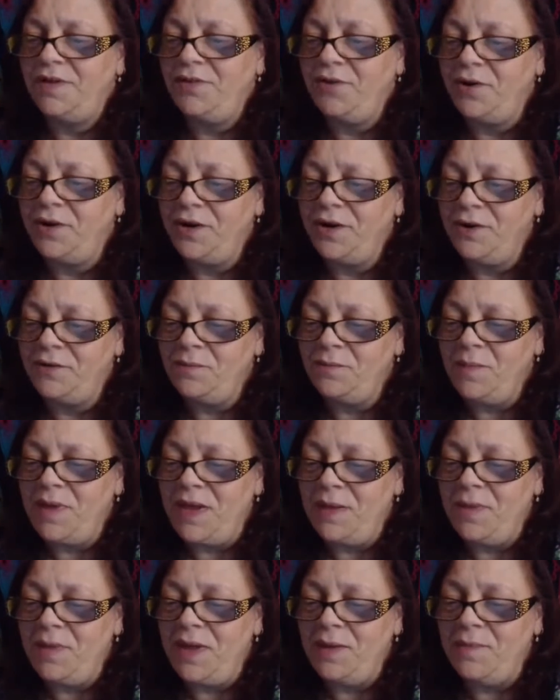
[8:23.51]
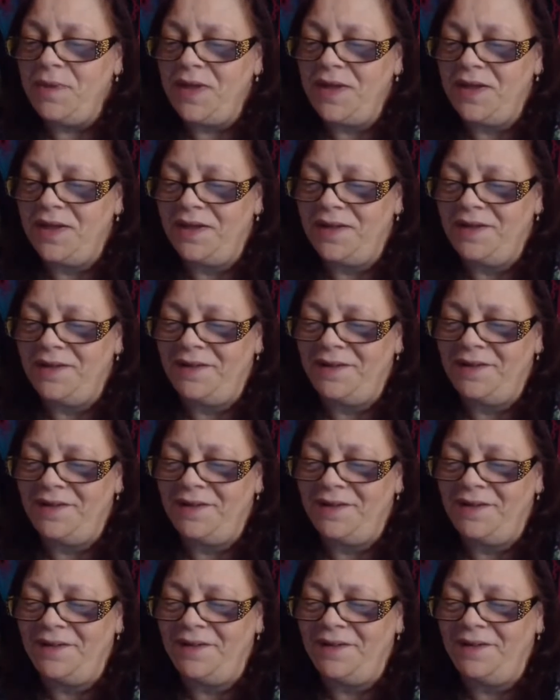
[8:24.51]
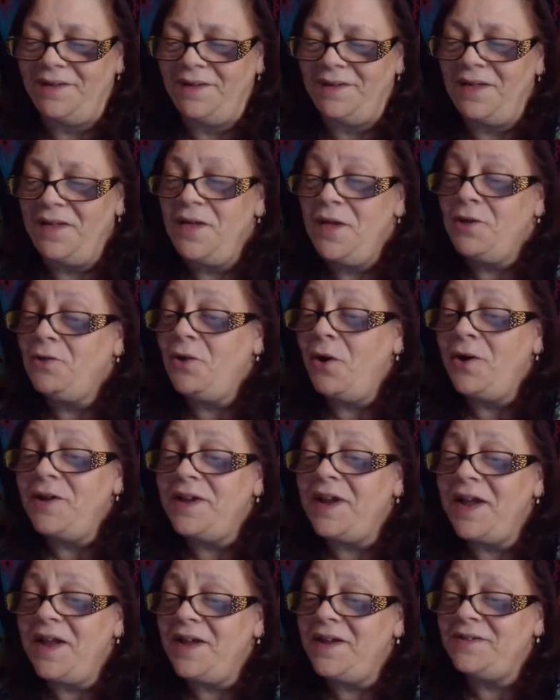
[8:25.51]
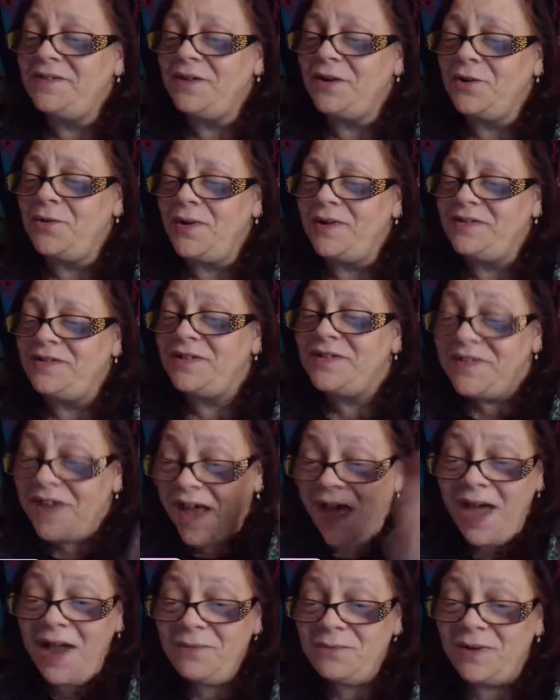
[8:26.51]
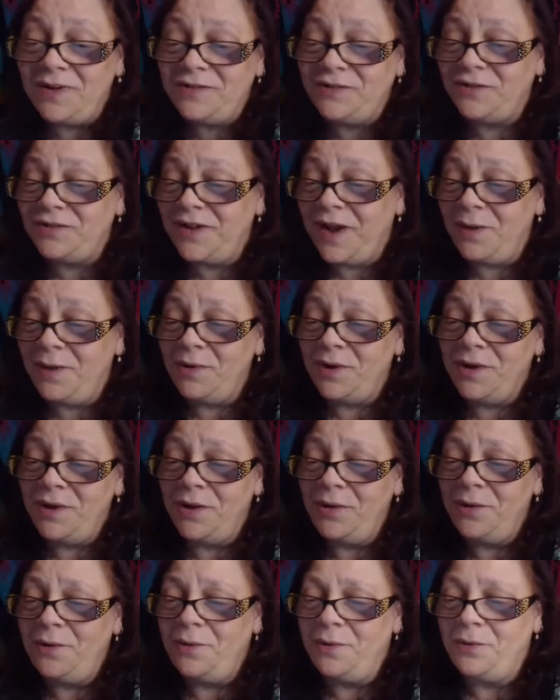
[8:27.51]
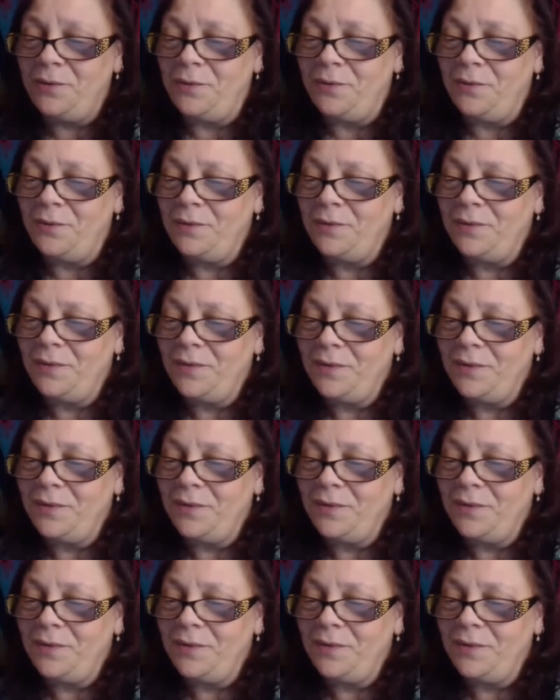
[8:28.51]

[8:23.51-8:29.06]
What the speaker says: Claudia goes, me. Claudia, ask your questions. Hi, Richard. How are you?